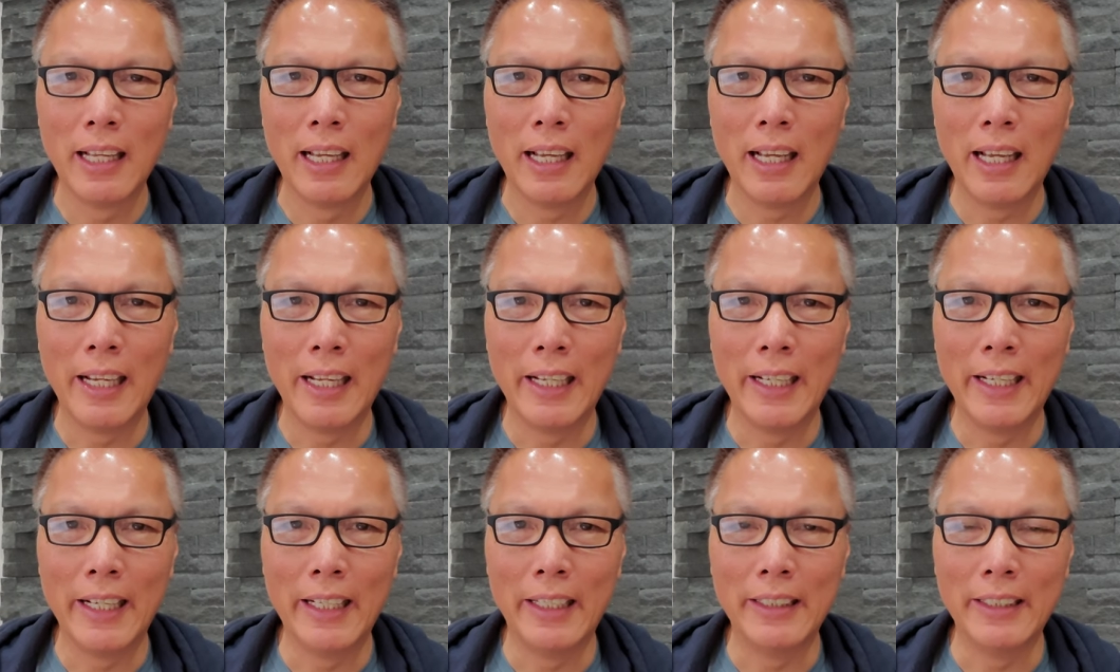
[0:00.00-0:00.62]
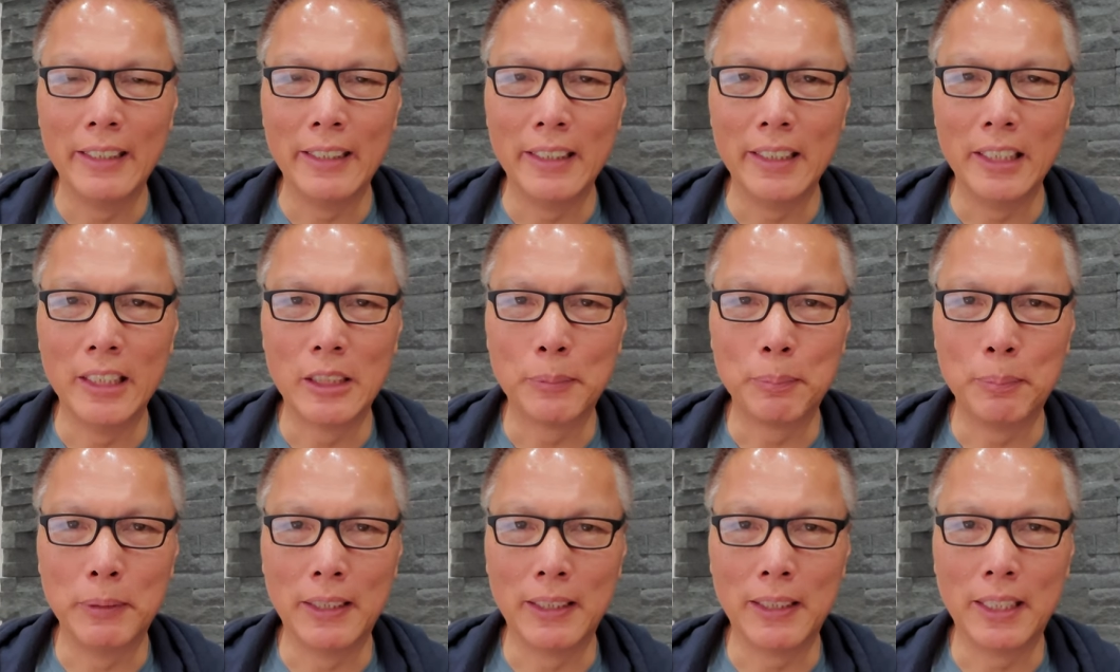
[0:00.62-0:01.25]
and it's
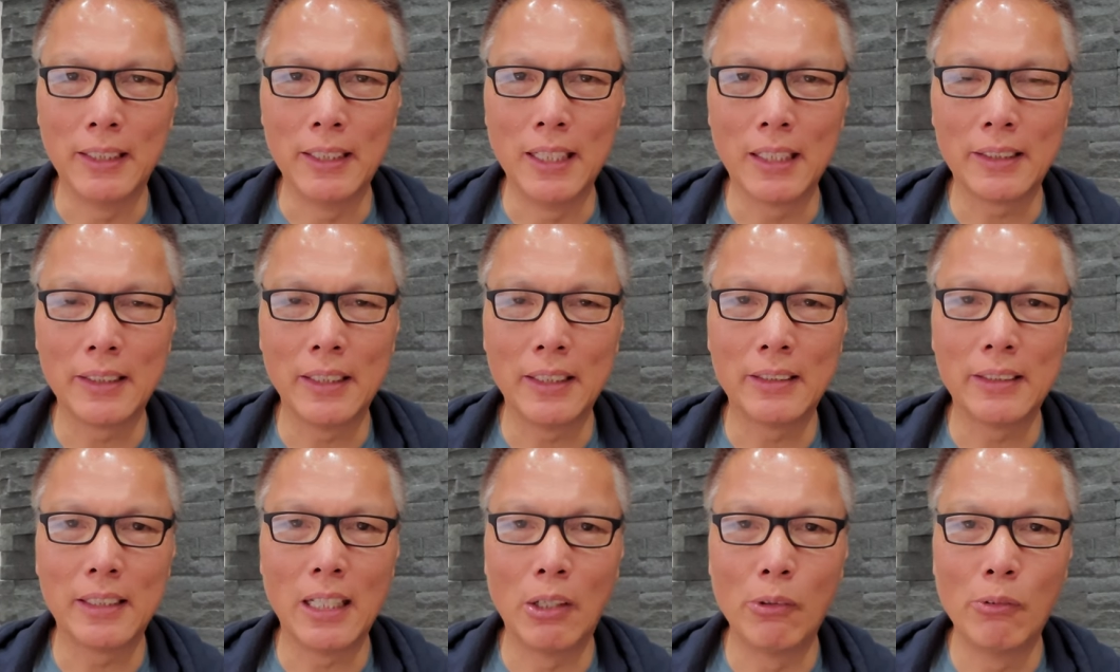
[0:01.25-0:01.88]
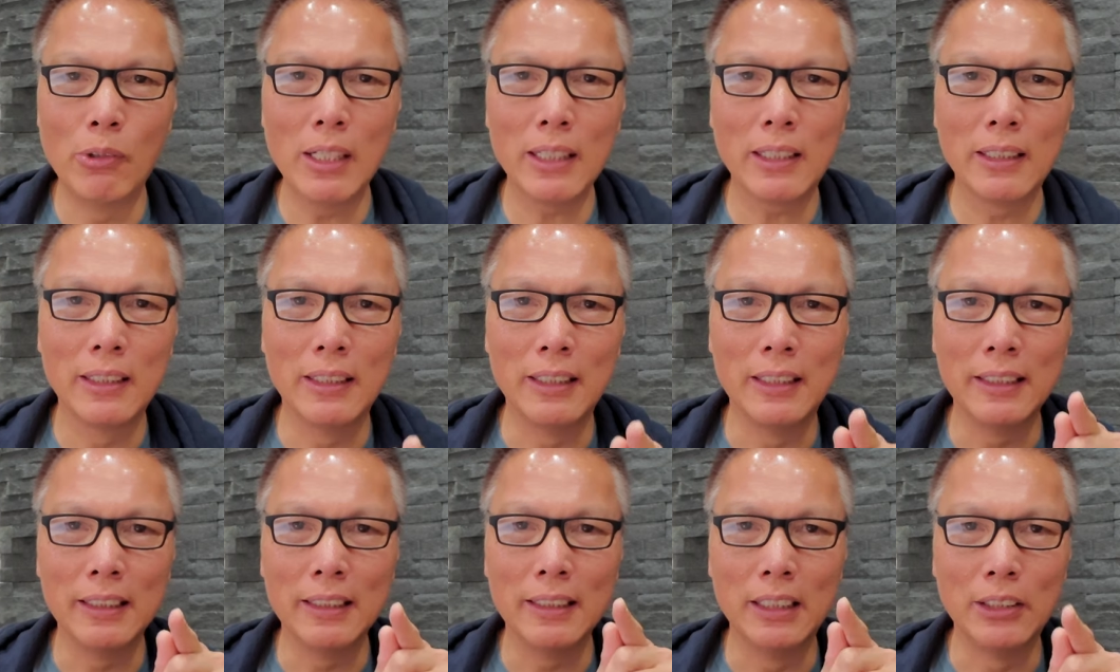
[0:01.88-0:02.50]
being connected
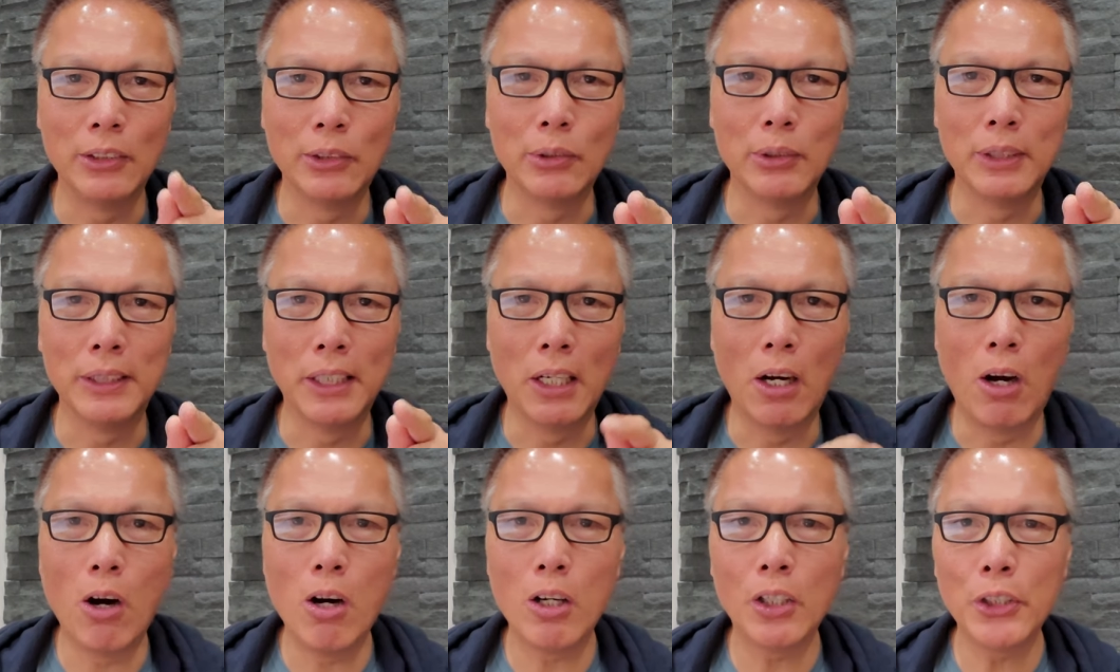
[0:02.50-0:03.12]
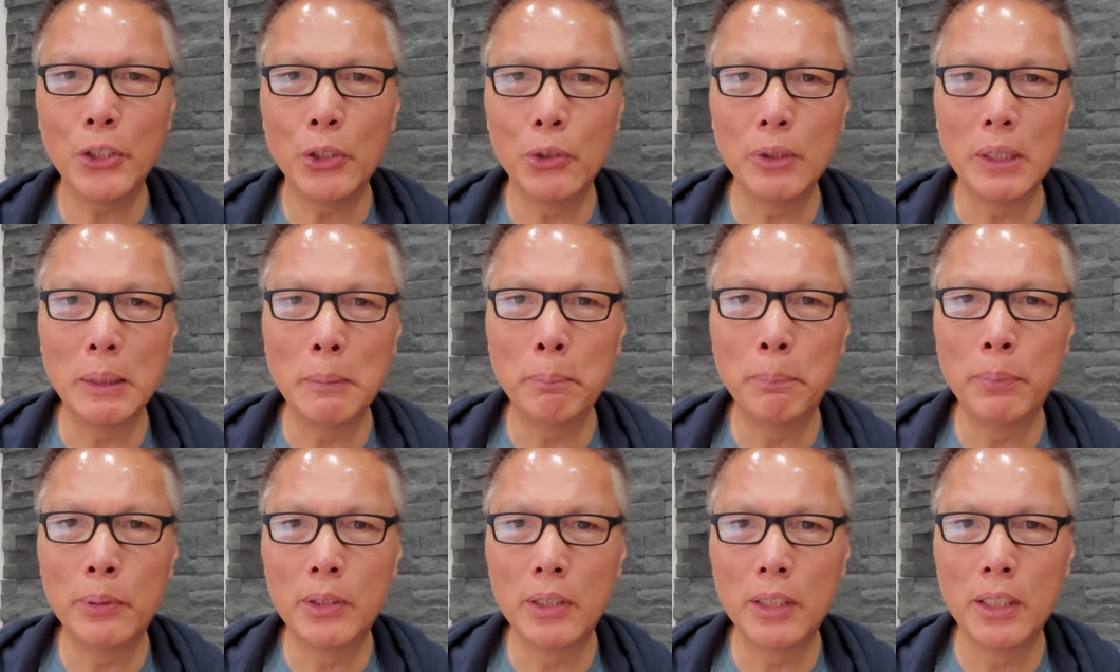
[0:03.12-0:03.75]
directly into the audio
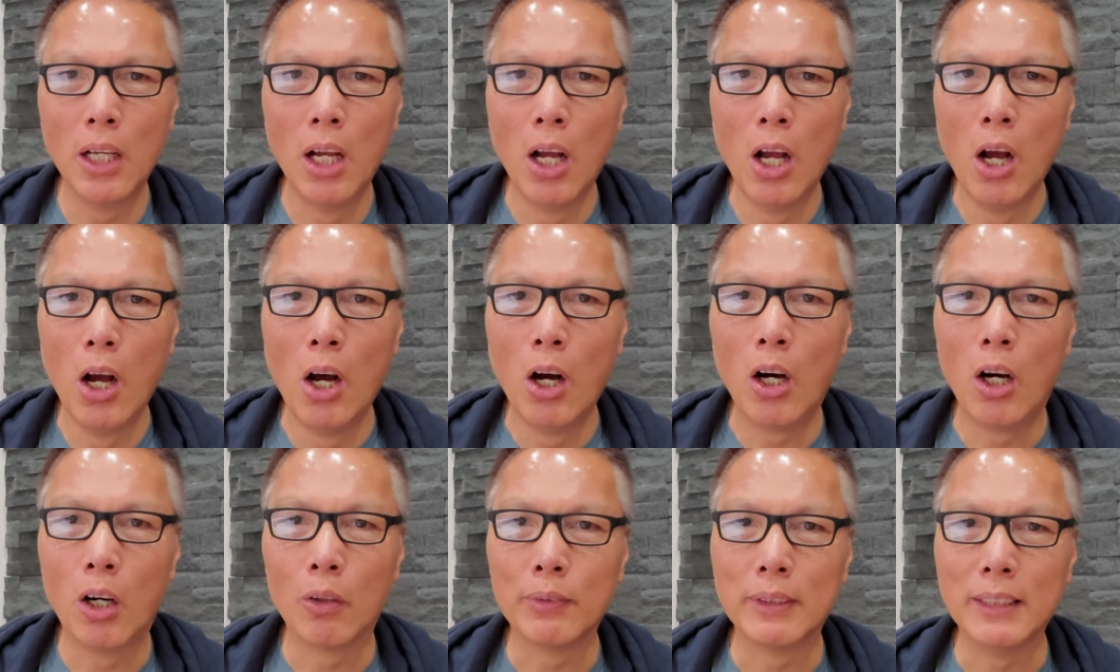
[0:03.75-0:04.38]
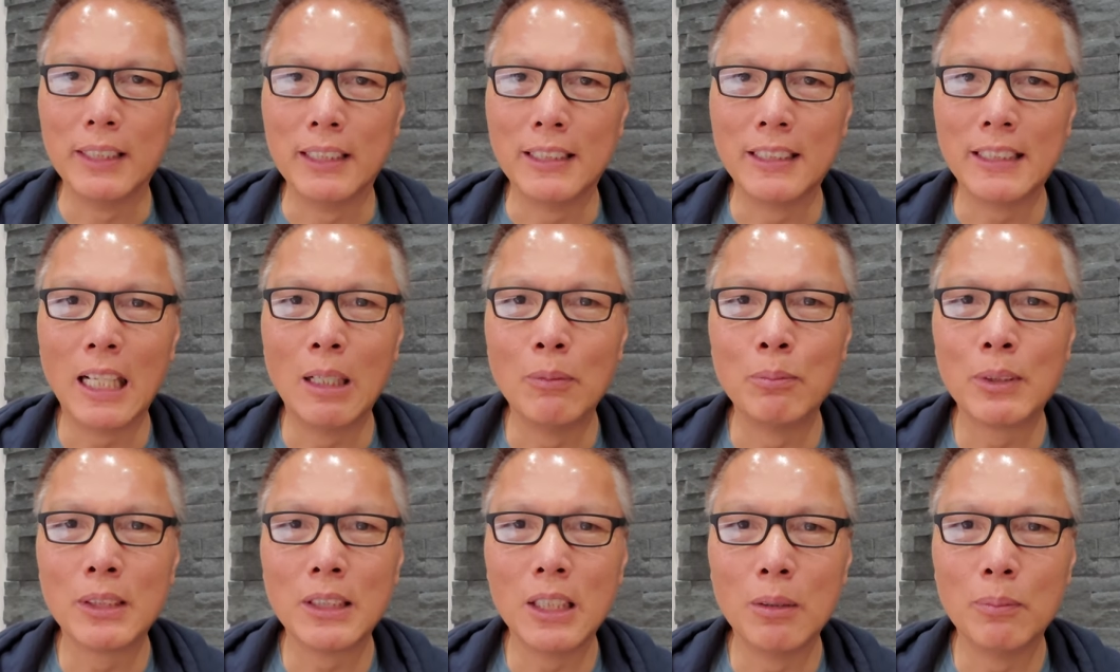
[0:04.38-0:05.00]
input of the
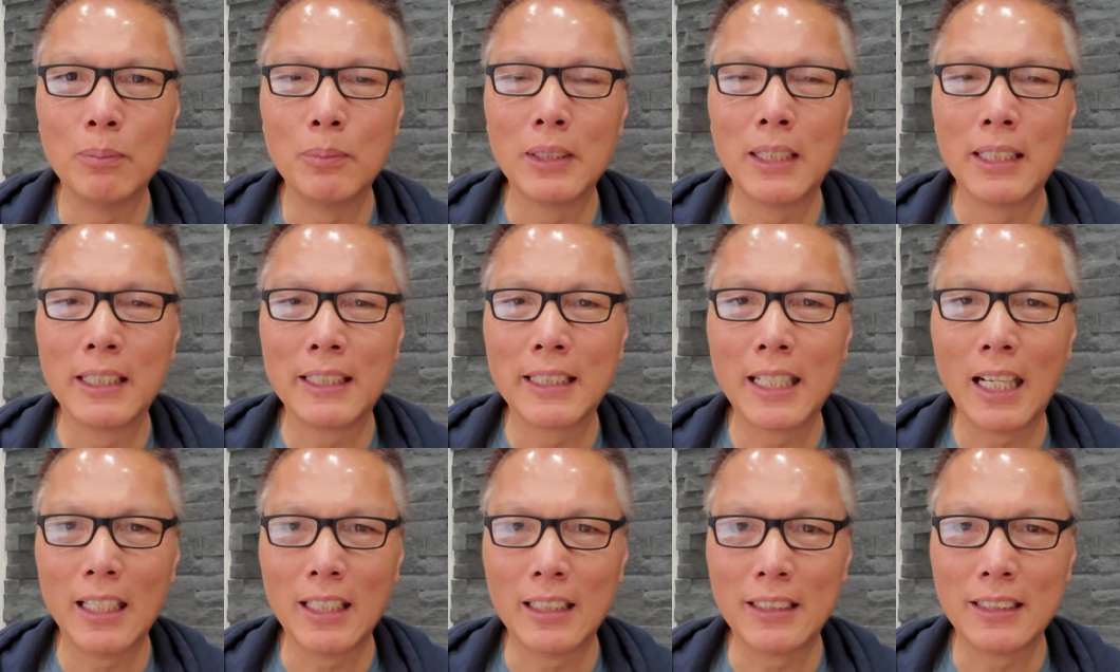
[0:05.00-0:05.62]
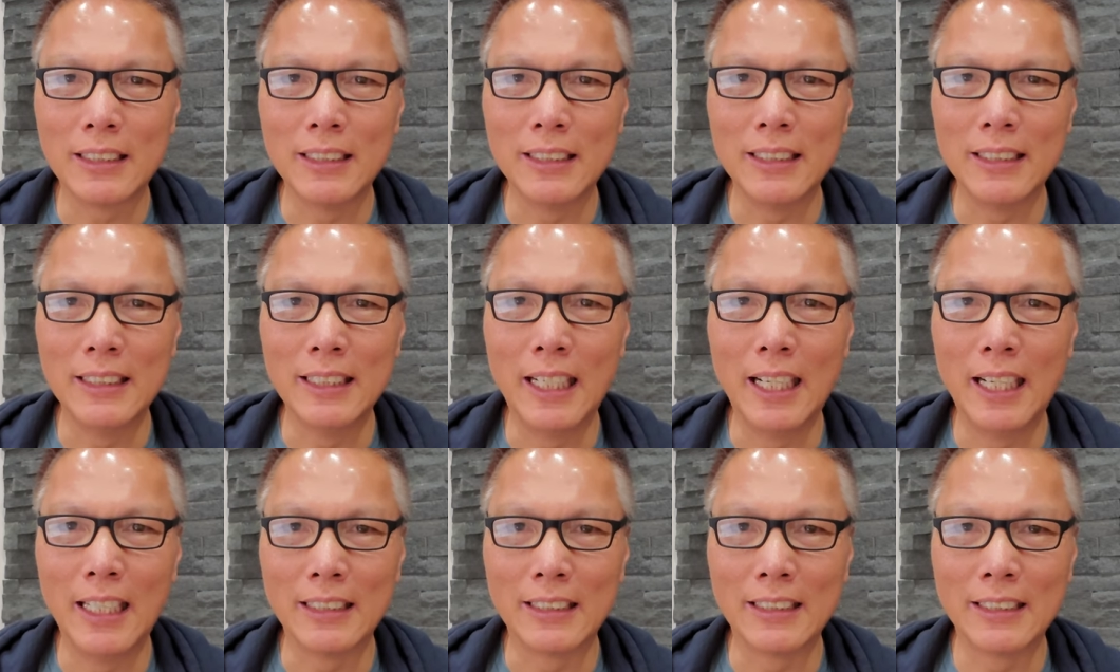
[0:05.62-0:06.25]
Samsung Galaxy
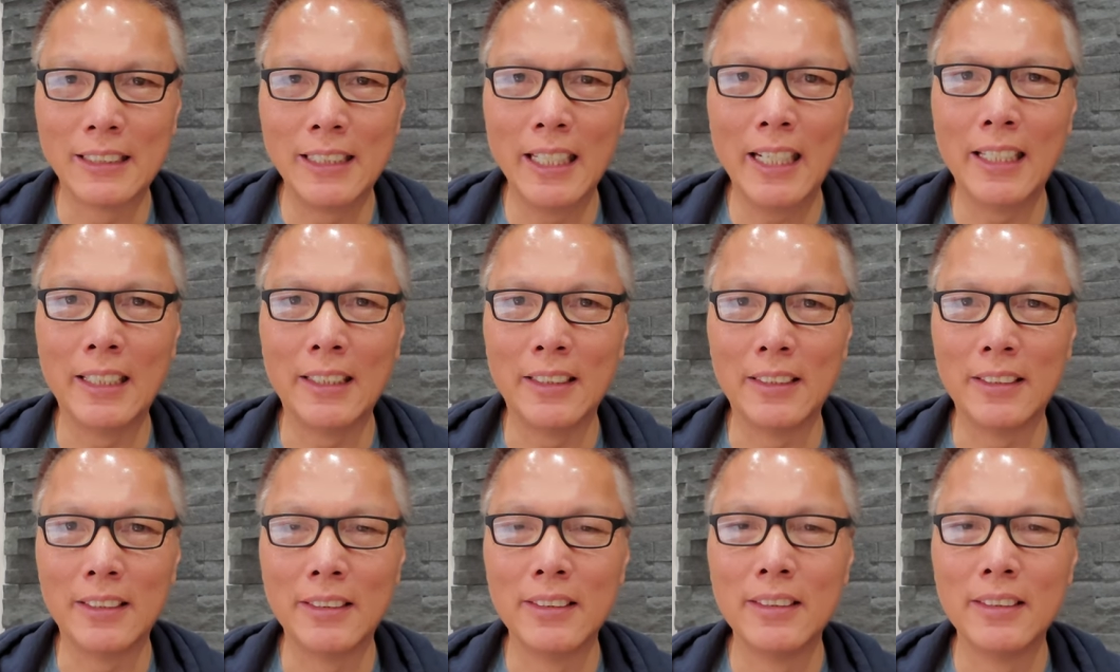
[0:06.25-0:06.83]
S10.